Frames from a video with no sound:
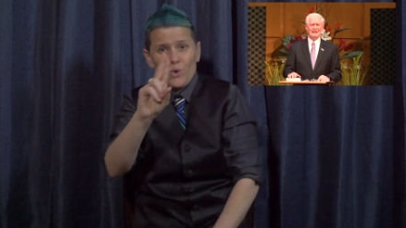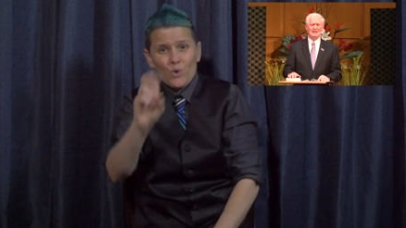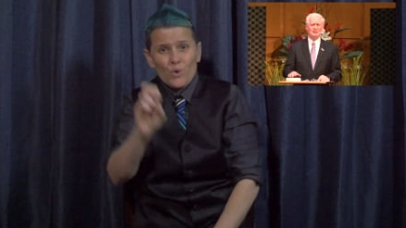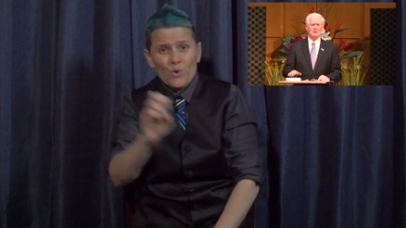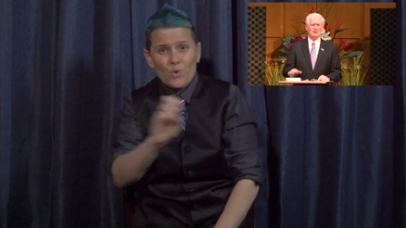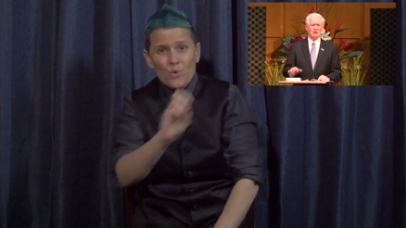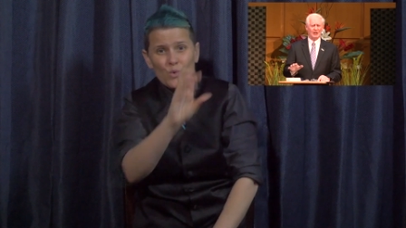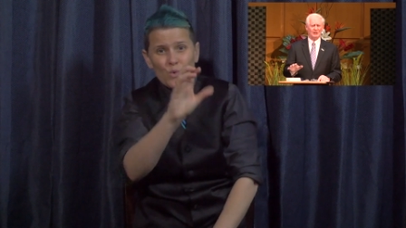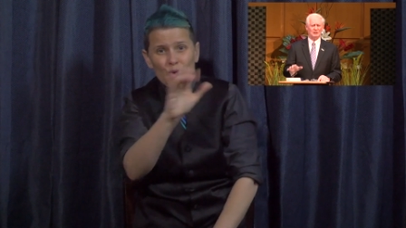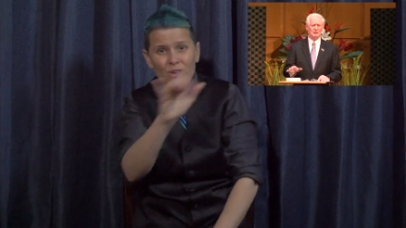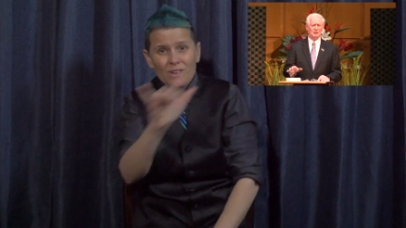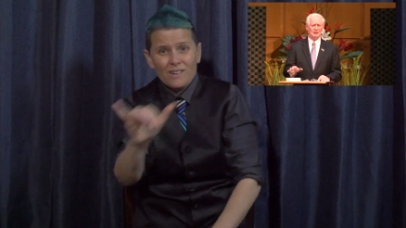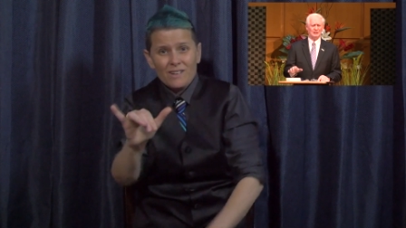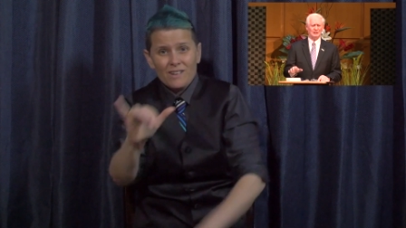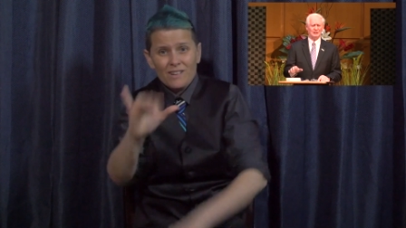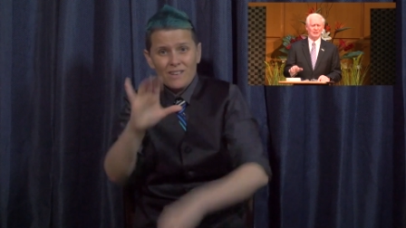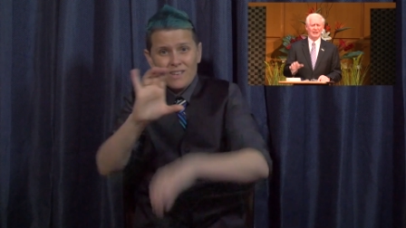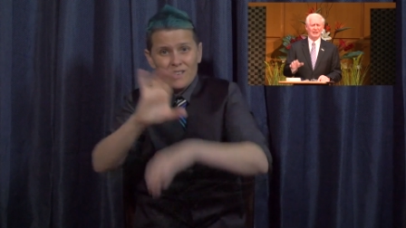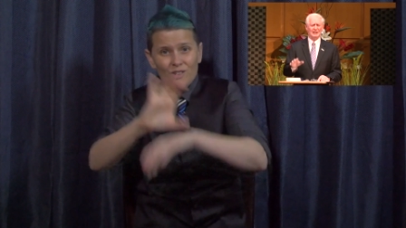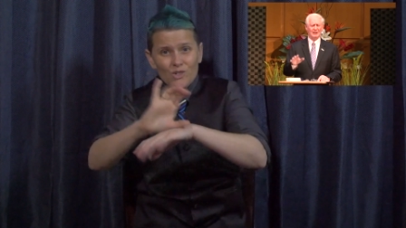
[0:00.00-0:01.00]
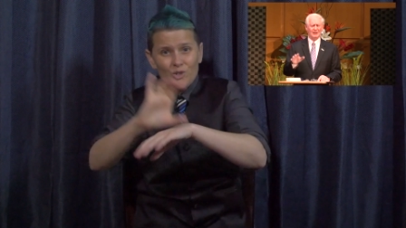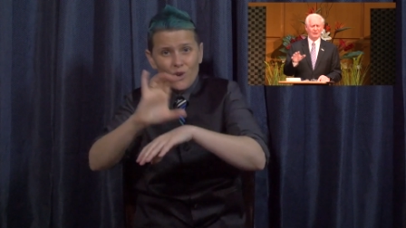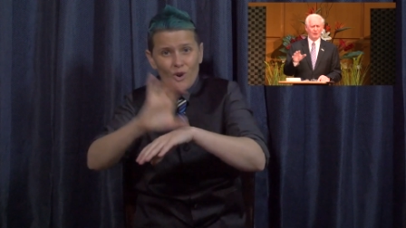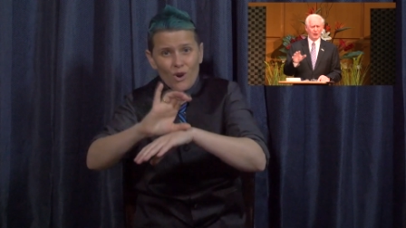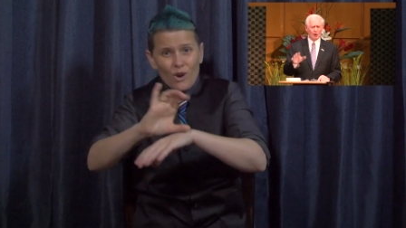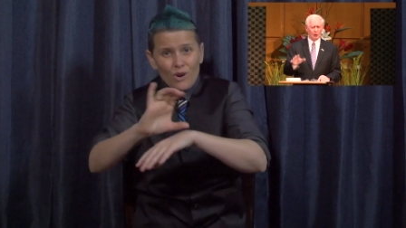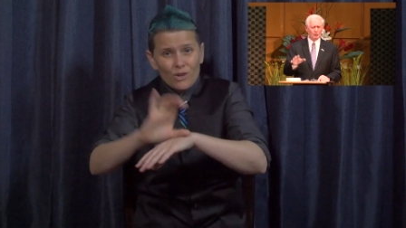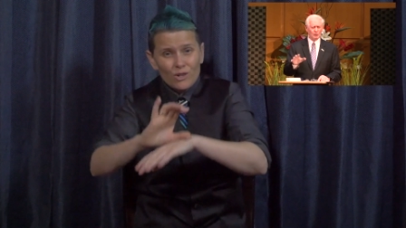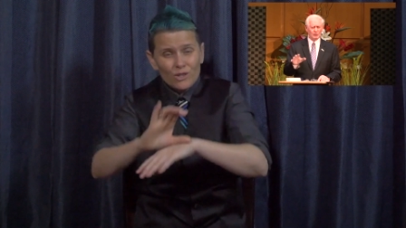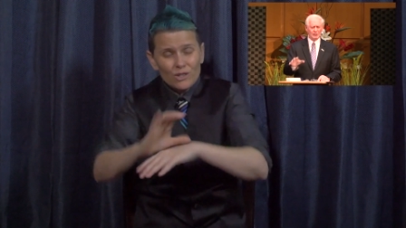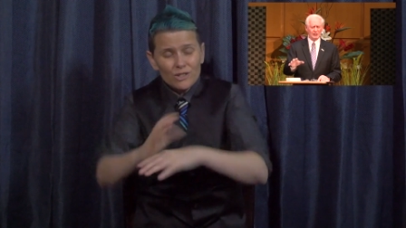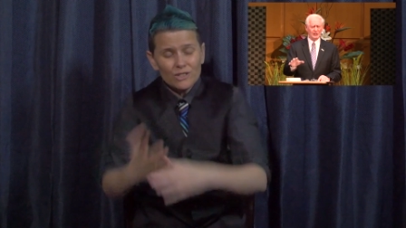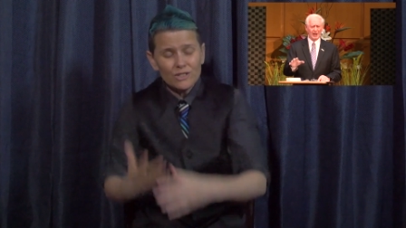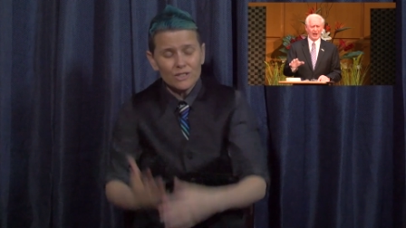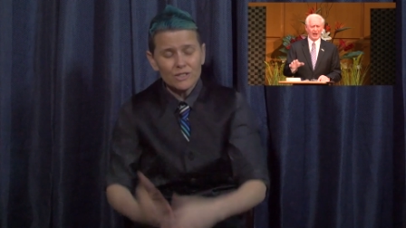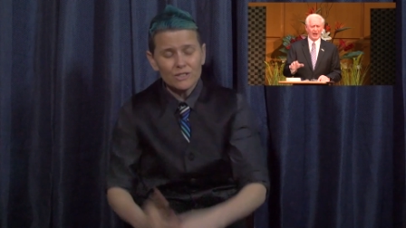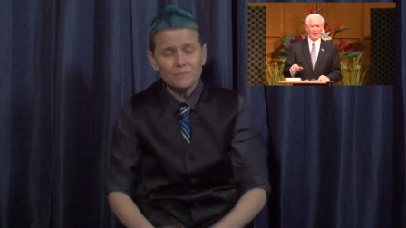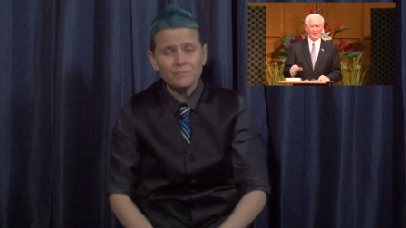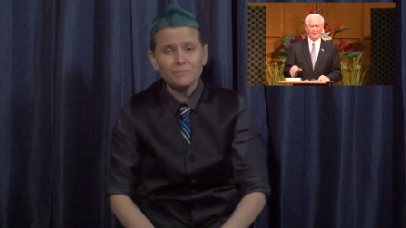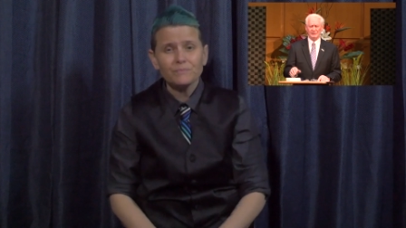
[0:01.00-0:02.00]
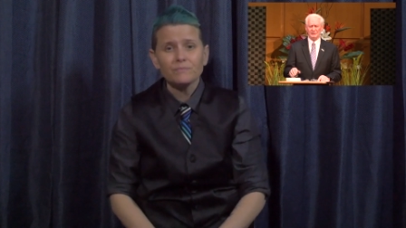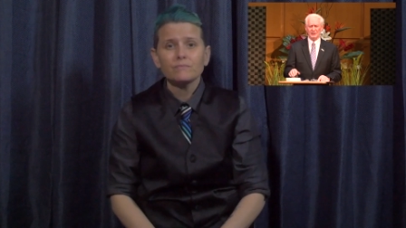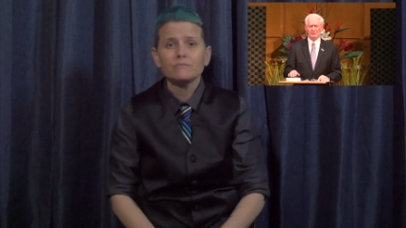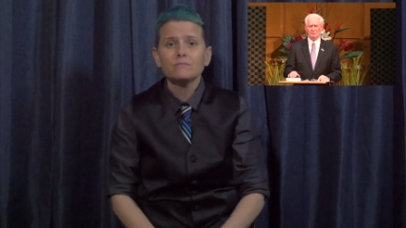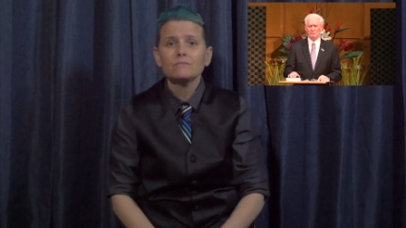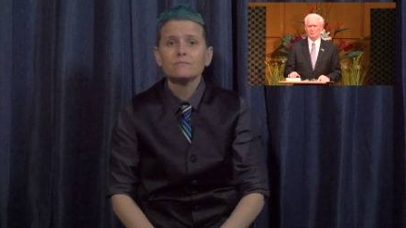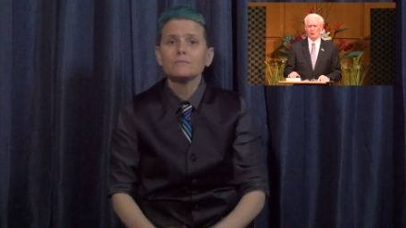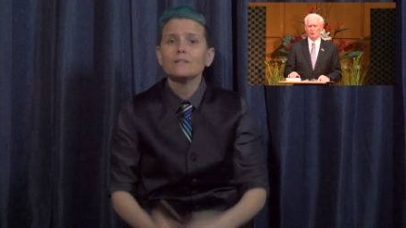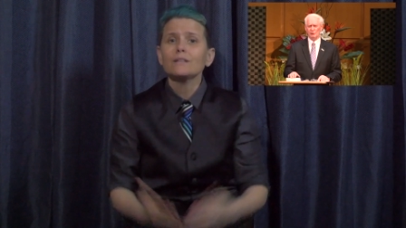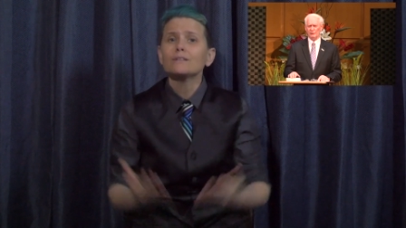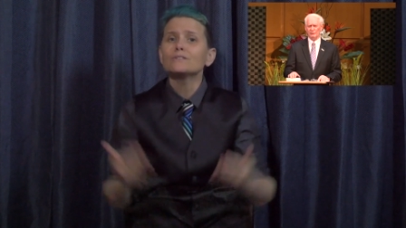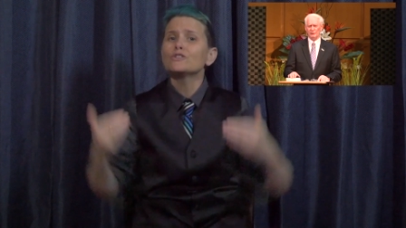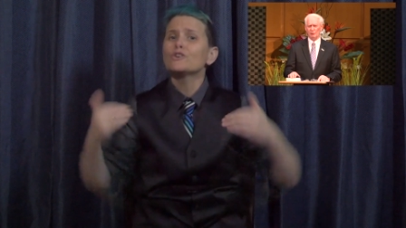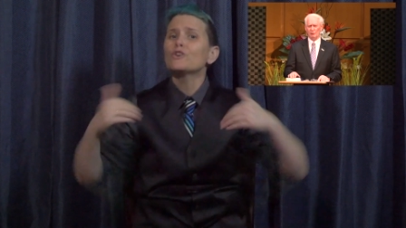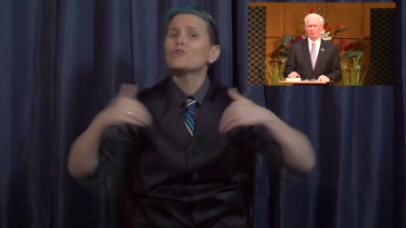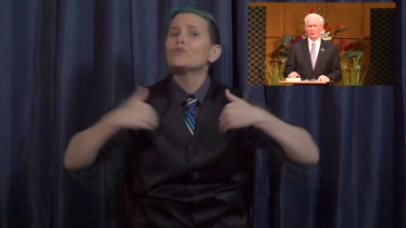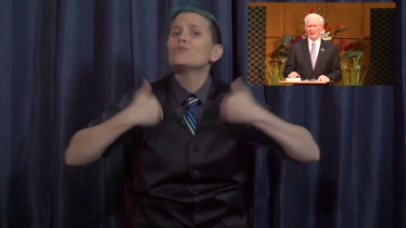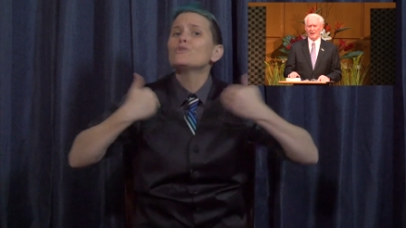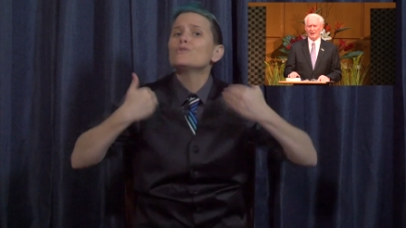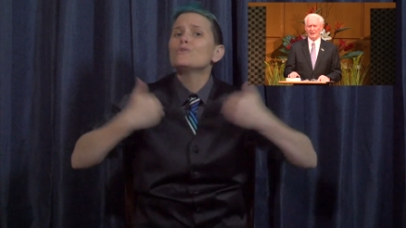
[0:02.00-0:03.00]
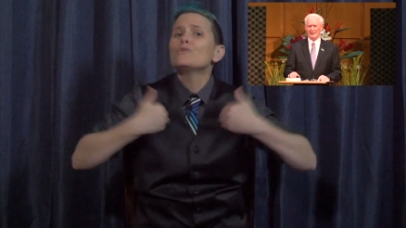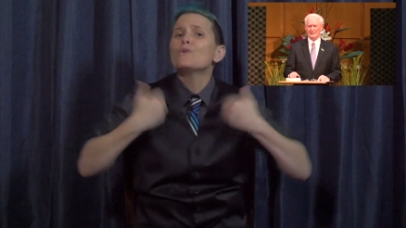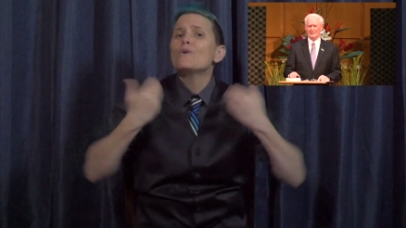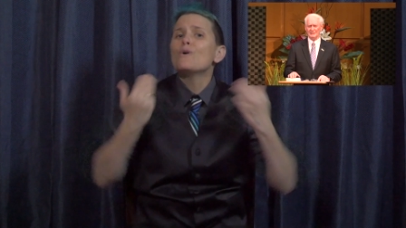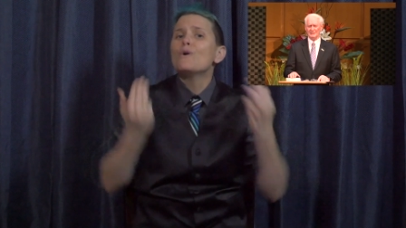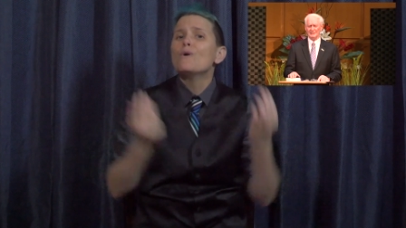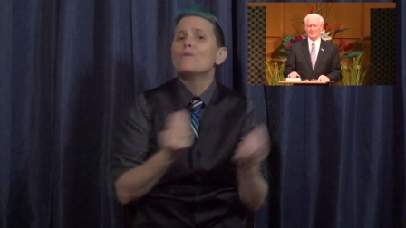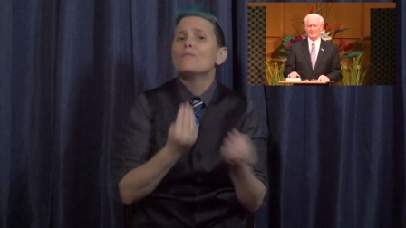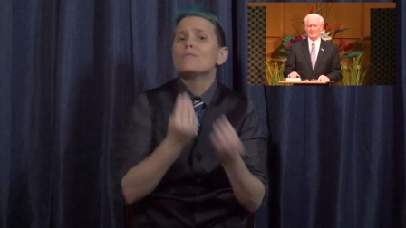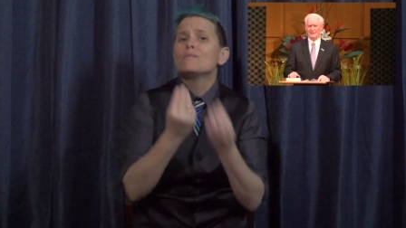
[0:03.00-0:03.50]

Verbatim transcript: touches those lives in beautiful ways.